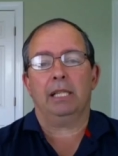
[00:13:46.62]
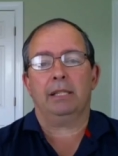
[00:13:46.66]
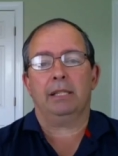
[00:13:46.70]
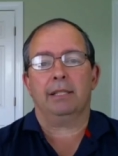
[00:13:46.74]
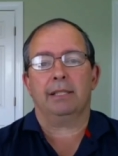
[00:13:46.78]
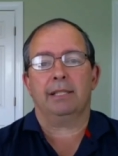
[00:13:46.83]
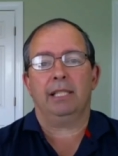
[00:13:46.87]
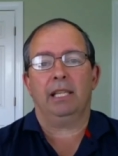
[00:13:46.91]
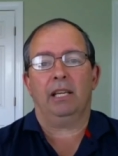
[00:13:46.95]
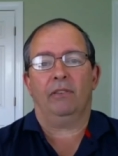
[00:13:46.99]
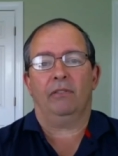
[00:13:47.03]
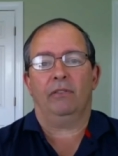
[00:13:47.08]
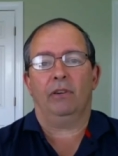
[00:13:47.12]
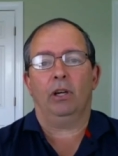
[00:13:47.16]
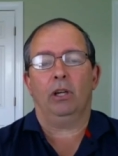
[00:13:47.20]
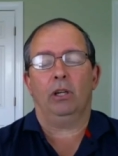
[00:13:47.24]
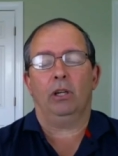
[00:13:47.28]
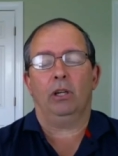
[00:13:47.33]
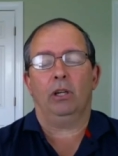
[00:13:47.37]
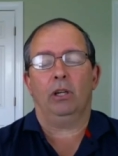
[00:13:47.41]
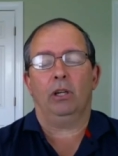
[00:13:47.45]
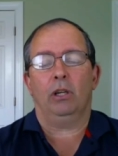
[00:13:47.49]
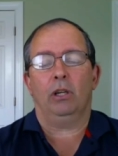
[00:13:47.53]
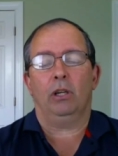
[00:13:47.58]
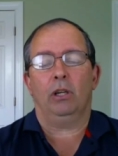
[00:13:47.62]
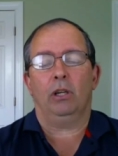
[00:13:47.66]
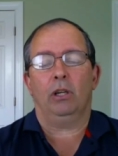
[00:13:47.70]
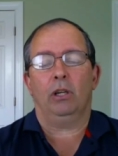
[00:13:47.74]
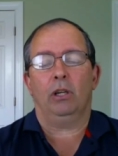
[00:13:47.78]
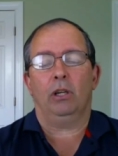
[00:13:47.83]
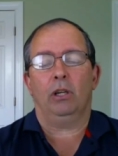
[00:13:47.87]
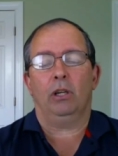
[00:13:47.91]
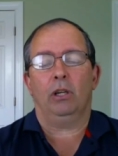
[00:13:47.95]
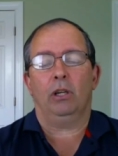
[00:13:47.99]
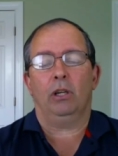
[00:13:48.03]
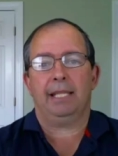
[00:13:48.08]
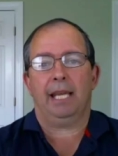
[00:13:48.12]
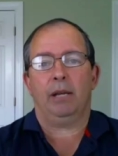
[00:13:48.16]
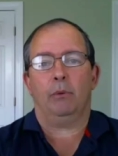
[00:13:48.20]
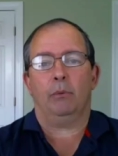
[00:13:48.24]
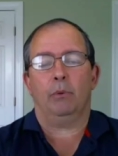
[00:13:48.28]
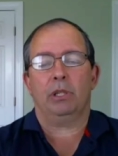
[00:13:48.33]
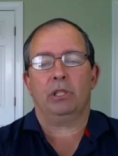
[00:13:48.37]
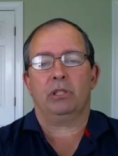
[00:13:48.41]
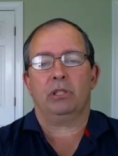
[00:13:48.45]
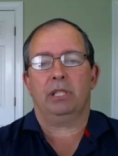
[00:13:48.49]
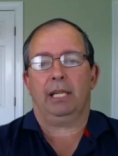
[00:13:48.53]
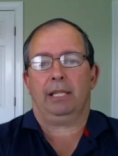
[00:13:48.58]
CFO dictate
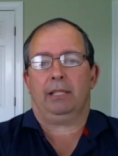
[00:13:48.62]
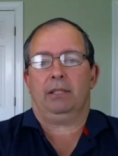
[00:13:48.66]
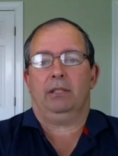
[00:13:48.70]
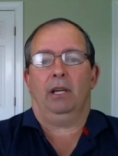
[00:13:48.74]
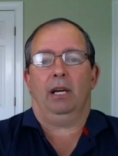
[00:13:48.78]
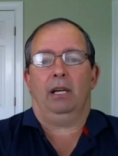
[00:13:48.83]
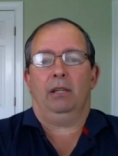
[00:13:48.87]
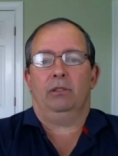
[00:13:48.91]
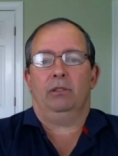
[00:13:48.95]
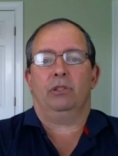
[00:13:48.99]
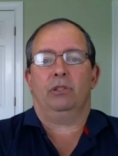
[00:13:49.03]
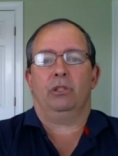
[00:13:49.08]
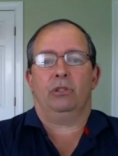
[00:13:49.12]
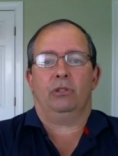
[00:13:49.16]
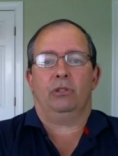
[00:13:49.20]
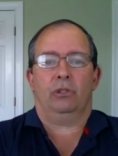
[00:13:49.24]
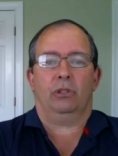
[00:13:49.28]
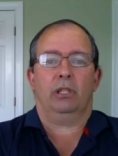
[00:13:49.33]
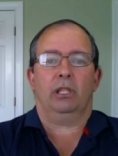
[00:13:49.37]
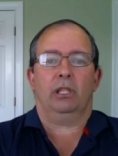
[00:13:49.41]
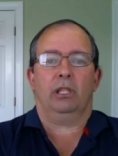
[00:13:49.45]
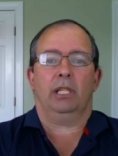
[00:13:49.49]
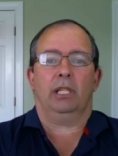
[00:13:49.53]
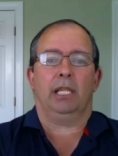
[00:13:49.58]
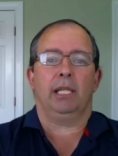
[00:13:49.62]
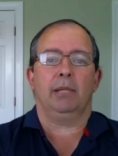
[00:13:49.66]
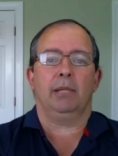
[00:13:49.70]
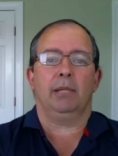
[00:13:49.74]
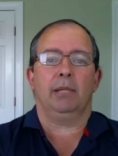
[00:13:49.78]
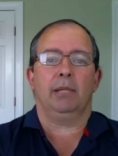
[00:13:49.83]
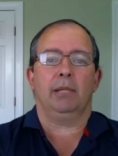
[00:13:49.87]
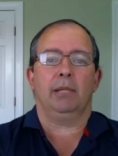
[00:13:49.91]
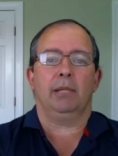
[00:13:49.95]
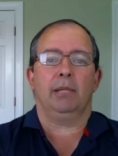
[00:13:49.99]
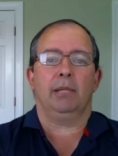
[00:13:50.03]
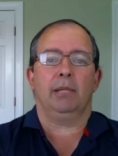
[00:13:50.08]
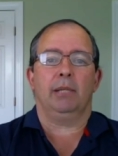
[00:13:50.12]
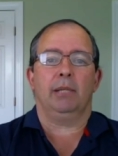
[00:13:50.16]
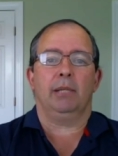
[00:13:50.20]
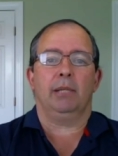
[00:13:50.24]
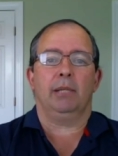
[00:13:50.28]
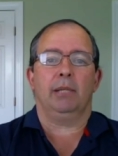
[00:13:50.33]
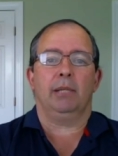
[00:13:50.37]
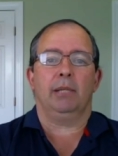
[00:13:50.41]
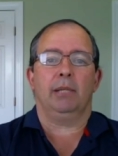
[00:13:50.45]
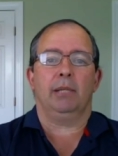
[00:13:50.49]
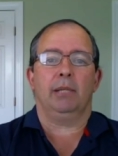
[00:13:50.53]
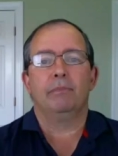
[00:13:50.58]
which technologies you're going to employ
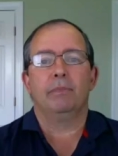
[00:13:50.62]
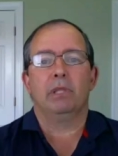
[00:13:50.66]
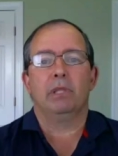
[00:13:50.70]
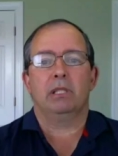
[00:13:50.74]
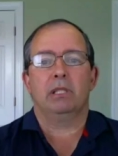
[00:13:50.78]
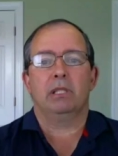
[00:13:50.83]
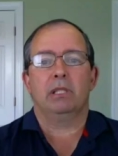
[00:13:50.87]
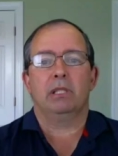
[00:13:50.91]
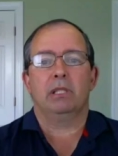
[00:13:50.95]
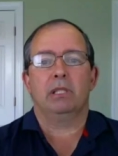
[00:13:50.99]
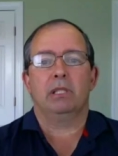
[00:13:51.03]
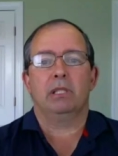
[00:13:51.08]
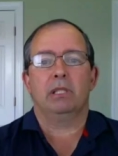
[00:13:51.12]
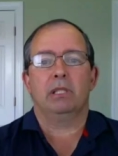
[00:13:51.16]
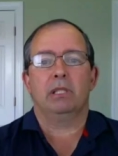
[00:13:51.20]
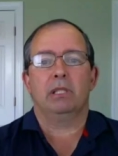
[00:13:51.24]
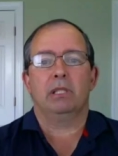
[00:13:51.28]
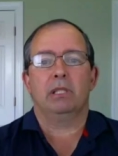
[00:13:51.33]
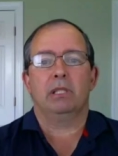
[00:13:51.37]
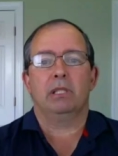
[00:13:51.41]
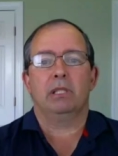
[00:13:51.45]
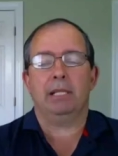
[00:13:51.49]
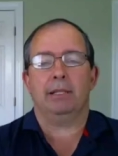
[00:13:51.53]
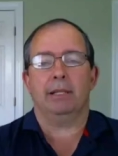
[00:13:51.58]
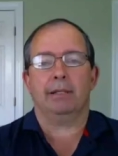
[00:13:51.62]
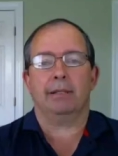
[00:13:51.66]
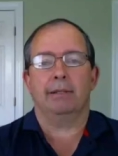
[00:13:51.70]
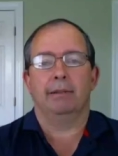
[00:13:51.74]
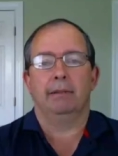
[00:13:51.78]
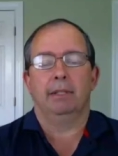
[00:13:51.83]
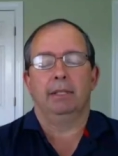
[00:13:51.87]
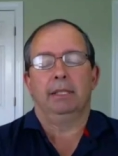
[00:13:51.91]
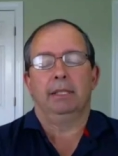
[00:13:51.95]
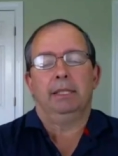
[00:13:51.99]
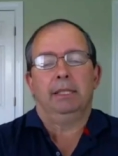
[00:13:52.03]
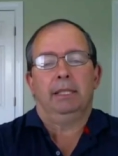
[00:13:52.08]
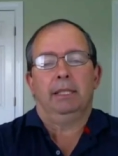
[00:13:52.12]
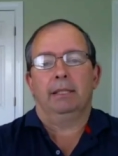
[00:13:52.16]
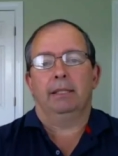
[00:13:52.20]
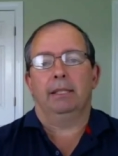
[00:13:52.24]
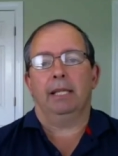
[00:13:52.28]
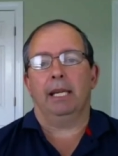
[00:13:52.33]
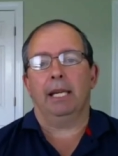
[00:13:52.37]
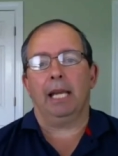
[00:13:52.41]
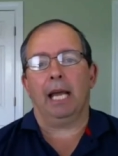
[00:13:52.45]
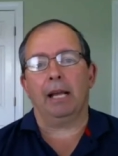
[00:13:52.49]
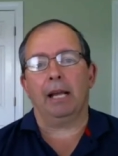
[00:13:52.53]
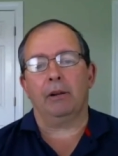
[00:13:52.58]
to better the business,
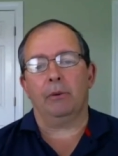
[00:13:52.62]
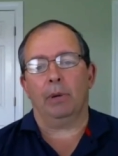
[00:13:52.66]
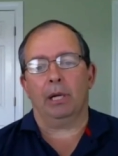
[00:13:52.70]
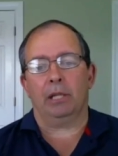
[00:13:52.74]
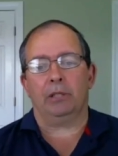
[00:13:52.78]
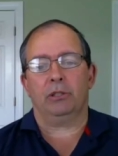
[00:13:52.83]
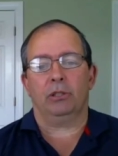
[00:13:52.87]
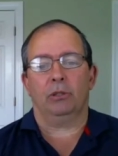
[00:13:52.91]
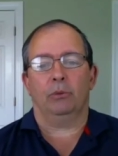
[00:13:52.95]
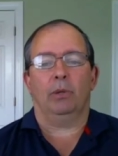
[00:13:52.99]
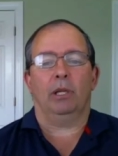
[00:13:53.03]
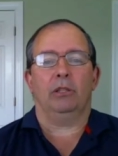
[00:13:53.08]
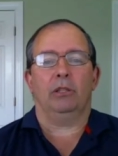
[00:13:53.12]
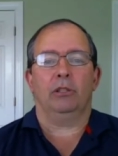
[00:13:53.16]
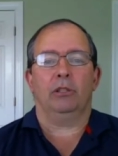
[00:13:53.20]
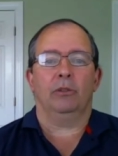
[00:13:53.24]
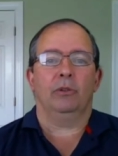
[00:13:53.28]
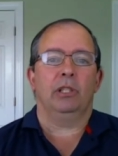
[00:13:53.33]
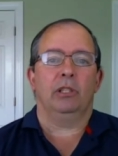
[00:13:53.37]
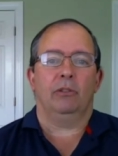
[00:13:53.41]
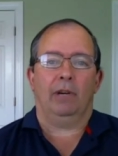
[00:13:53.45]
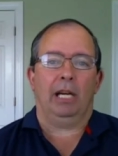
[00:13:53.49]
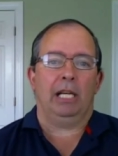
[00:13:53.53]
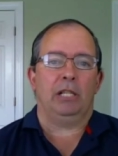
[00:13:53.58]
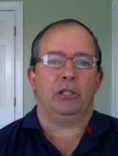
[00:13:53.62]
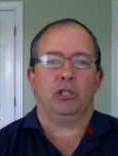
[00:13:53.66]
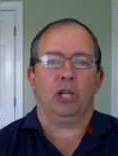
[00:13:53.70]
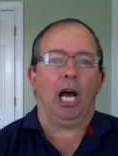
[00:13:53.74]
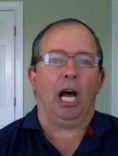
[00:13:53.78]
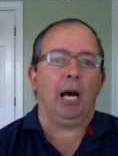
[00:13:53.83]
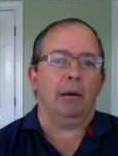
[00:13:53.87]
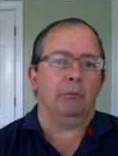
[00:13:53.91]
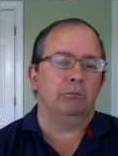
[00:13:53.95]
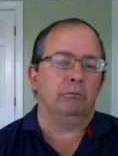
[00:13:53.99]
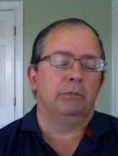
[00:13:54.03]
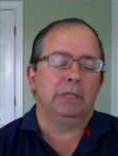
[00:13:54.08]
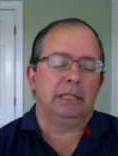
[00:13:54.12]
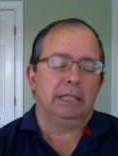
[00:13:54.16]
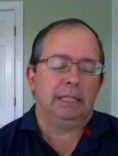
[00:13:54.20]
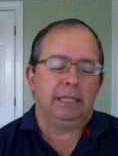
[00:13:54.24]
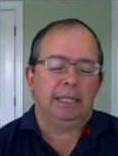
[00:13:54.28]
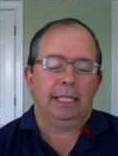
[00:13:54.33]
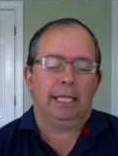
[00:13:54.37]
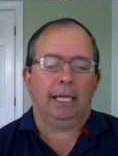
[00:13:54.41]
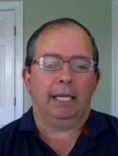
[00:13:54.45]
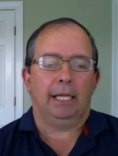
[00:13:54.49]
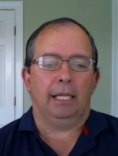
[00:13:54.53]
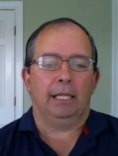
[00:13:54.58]
then I question whether you're in the right job.
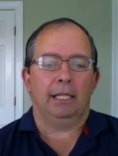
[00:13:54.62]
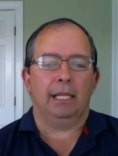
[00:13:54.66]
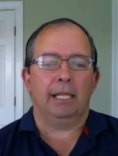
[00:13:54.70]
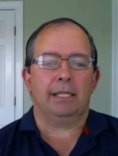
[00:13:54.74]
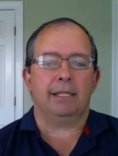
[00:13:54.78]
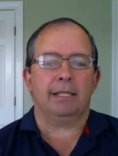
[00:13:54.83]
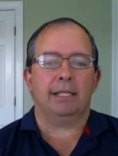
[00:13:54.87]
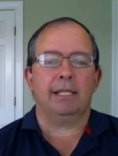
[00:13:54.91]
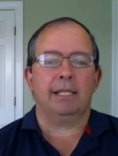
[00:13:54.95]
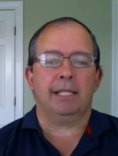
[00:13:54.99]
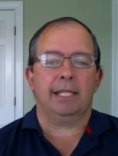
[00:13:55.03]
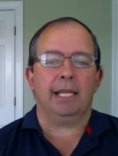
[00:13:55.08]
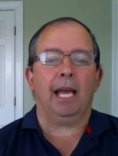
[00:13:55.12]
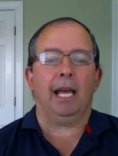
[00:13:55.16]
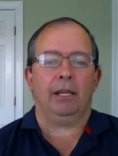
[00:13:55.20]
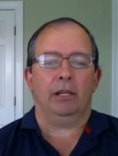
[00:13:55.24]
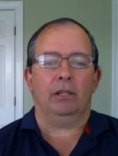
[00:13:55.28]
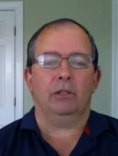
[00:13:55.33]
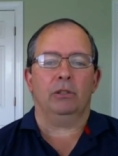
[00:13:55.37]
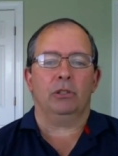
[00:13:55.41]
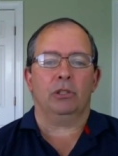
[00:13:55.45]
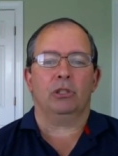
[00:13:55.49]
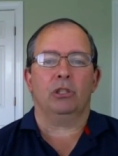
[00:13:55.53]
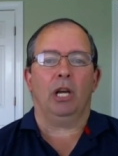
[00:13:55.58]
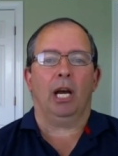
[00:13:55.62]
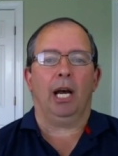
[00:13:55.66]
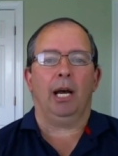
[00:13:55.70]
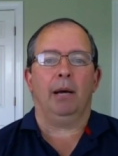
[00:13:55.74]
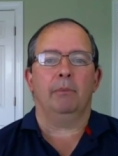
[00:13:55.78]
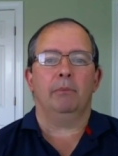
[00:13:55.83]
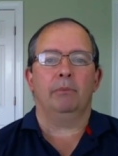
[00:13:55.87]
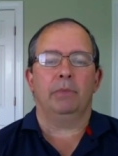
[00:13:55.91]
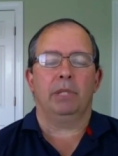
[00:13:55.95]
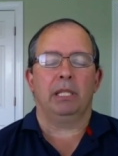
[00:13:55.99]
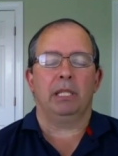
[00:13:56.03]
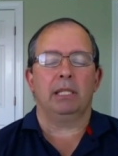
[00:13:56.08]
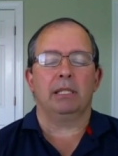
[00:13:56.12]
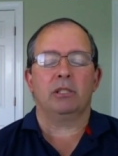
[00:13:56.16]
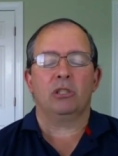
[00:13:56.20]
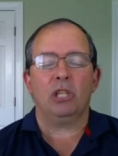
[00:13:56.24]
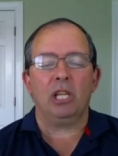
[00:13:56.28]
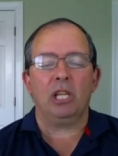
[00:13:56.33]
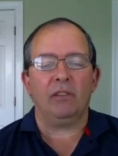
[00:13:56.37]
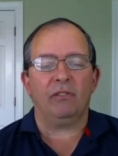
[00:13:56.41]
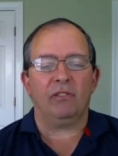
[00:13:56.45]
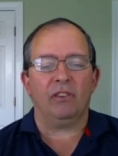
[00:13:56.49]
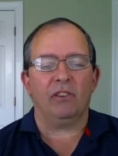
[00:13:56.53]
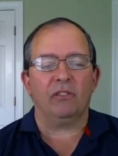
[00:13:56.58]
Mm-hmm. Uh, it's the CIO's job, the
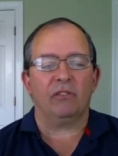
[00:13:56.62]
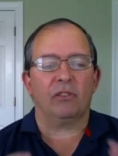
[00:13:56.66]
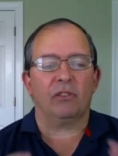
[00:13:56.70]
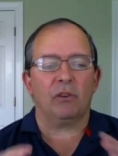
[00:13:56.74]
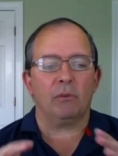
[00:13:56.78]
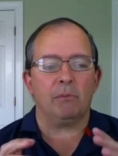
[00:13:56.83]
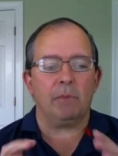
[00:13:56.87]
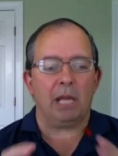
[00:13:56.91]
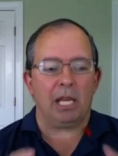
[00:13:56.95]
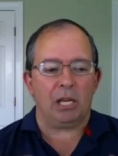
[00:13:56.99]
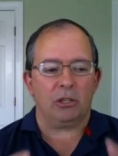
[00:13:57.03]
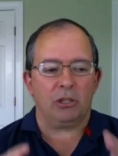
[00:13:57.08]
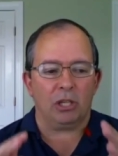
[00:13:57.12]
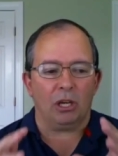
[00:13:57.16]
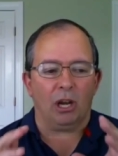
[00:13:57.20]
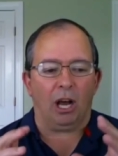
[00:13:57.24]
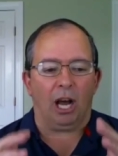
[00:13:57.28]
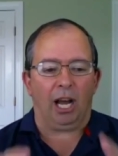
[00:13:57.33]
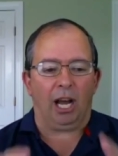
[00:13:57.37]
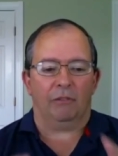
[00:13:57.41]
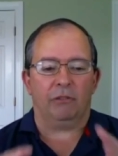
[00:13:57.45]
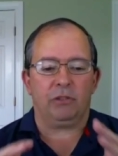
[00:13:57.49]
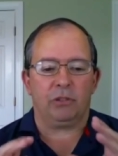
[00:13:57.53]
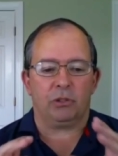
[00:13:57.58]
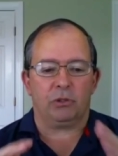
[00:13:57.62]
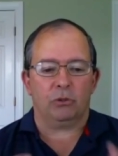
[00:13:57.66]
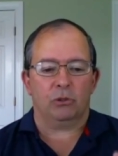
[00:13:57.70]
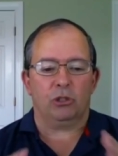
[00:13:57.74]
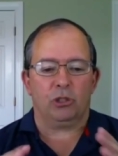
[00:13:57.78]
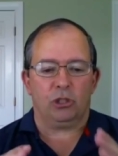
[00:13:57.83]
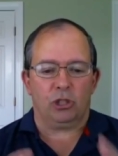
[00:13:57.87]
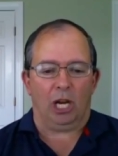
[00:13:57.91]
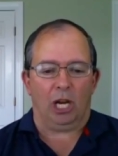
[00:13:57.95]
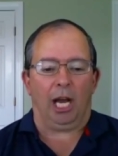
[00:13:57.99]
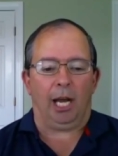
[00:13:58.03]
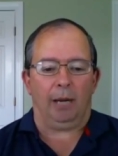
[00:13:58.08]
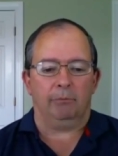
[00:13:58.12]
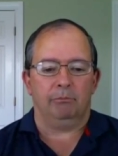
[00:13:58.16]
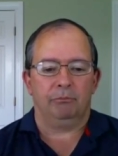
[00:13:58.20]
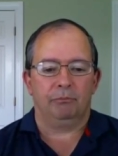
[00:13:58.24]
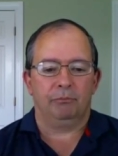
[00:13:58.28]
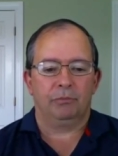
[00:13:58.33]
chief information officer's job,